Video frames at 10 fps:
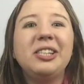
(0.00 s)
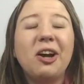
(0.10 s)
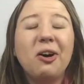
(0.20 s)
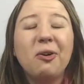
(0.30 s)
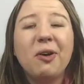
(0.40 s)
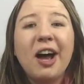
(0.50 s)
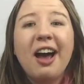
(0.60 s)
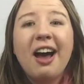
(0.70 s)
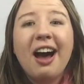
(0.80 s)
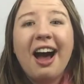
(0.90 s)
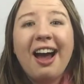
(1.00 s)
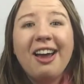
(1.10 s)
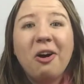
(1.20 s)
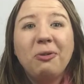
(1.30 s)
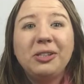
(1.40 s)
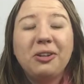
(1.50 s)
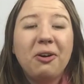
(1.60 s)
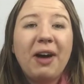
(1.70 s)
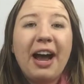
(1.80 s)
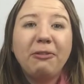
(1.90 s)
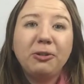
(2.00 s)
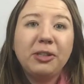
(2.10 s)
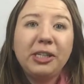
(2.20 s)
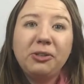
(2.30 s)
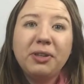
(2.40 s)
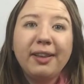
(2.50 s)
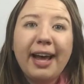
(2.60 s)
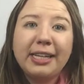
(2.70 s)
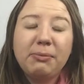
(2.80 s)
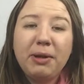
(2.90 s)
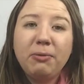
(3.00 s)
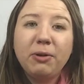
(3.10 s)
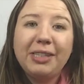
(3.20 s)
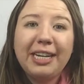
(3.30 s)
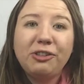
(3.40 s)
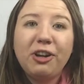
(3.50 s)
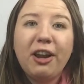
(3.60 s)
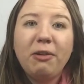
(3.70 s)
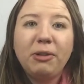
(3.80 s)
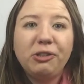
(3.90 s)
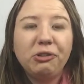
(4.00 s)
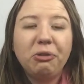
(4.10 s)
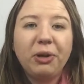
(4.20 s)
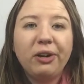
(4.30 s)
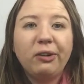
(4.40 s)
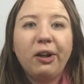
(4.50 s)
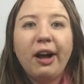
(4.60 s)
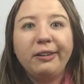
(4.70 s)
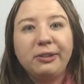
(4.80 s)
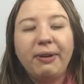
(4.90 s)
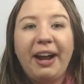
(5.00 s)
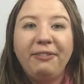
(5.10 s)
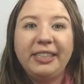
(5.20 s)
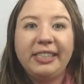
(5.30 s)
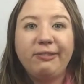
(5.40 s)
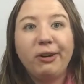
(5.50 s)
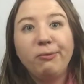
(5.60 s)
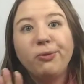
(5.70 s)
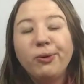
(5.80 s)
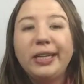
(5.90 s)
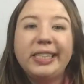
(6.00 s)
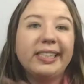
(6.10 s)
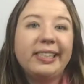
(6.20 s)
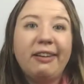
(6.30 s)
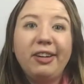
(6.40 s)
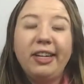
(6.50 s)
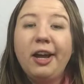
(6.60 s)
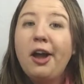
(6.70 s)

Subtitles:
So I always go after they do the last bin rotation, which is 3 o'clock, so I have from 3 until 7.